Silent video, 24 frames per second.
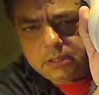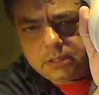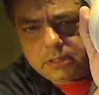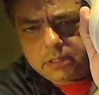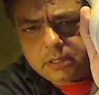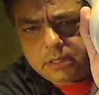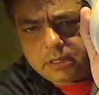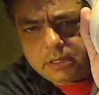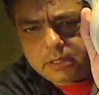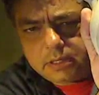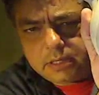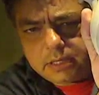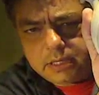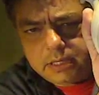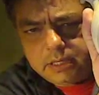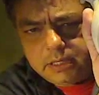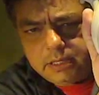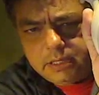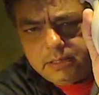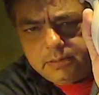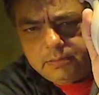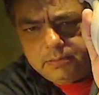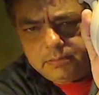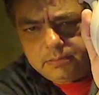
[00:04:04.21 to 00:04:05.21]
Go
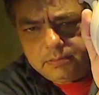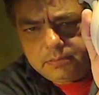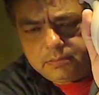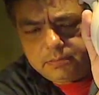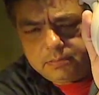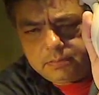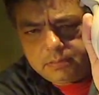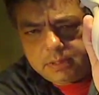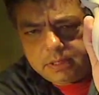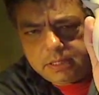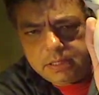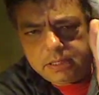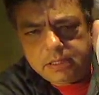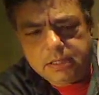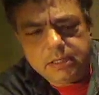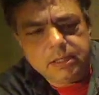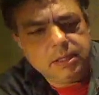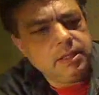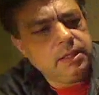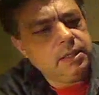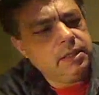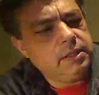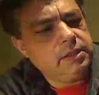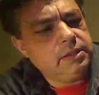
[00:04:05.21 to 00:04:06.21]
OK.
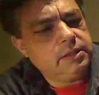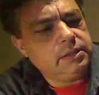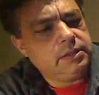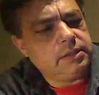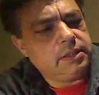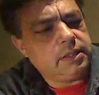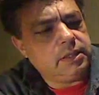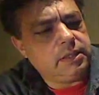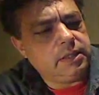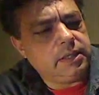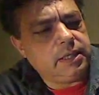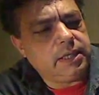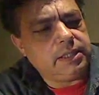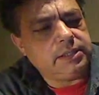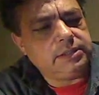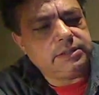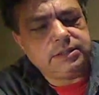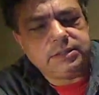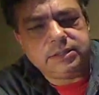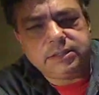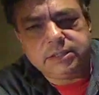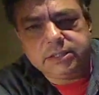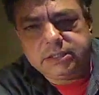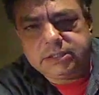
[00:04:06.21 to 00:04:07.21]
So now
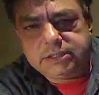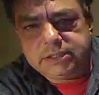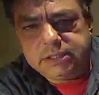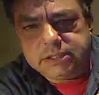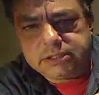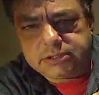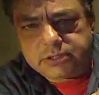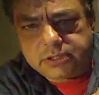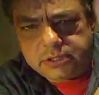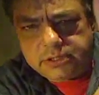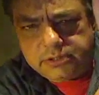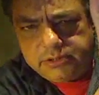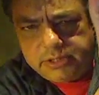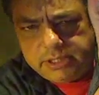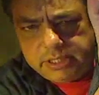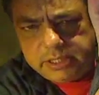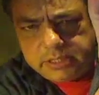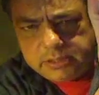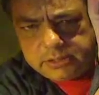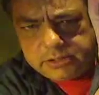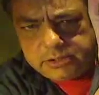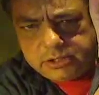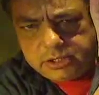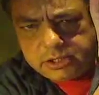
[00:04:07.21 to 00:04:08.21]
you see it's got 3
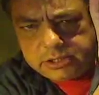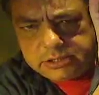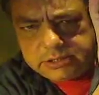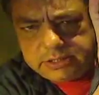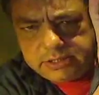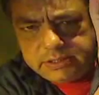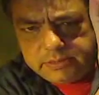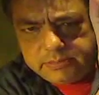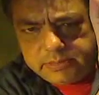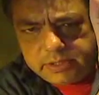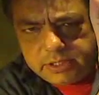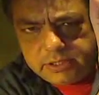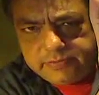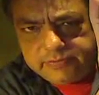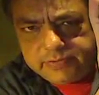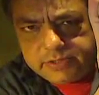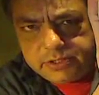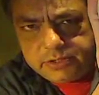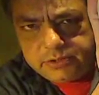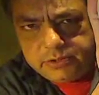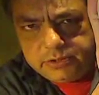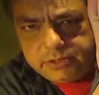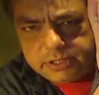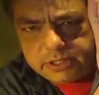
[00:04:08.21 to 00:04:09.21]
little dots in the middle of
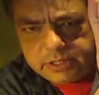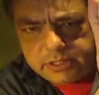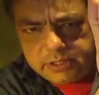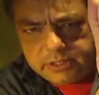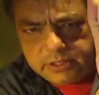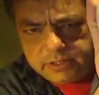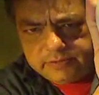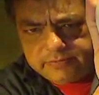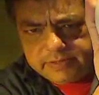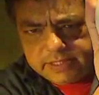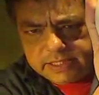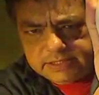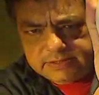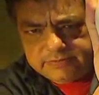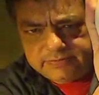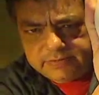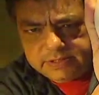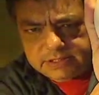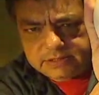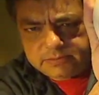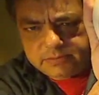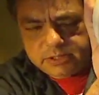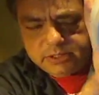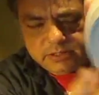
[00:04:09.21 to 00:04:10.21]
the tooth. I don't know if that's
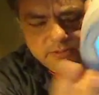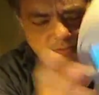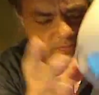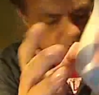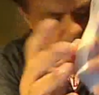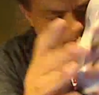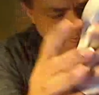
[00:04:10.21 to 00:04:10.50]
visible.